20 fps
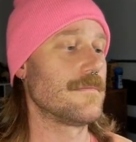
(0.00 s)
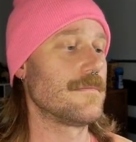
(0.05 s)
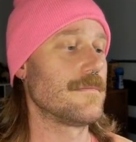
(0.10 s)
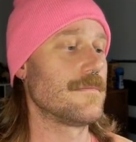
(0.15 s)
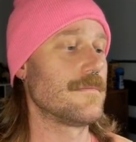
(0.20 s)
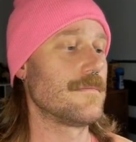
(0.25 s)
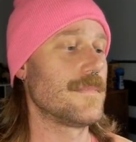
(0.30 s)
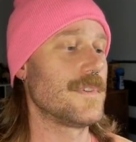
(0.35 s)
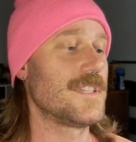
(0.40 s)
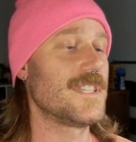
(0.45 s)

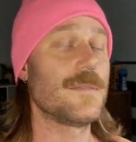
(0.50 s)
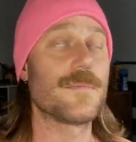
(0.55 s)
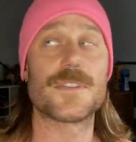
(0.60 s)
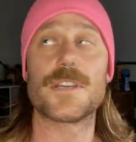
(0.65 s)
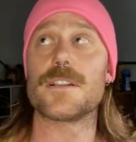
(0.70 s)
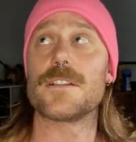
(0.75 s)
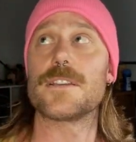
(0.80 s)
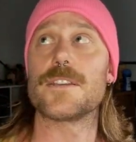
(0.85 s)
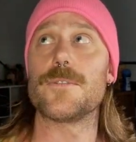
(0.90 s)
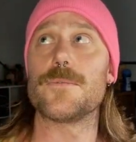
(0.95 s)
Seems kind
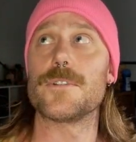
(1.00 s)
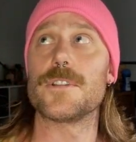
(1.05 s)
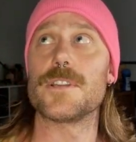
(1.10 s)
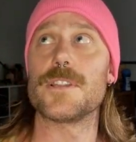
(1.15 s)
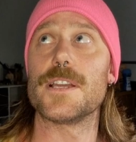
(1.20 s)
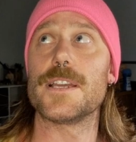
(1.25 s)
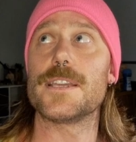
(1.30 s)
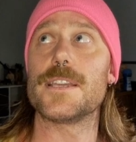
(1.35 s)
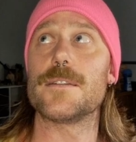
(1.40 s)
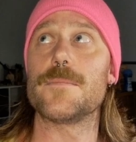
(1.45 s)
of like you really
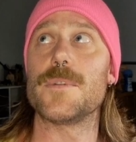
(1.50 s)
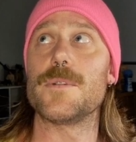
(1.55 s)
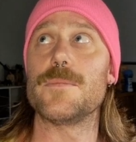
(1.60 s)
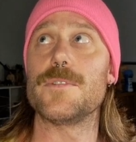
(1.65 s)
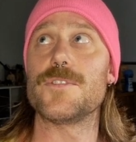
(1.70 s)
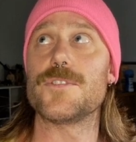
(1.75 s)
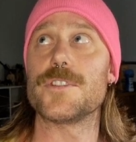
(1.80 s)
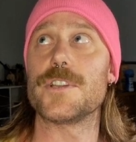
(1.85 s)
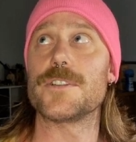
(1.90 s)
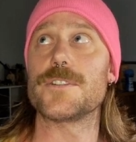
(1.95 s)
like it. Maybe you
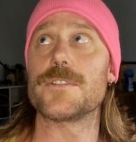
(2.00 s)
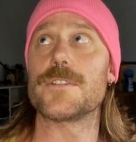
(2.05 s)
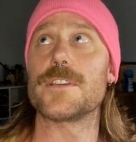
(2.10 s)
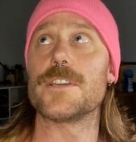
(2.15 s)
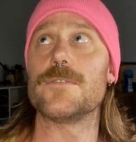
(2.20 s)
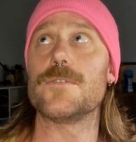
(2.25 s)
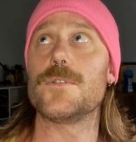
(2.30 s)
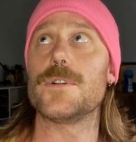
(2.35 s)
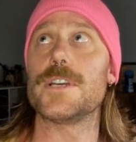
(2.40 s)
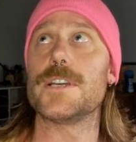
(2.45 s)
should enter the
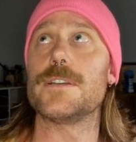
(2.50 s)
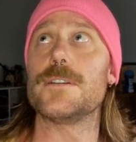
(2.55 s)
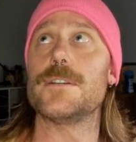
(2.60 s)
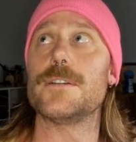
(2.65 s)
giveaway.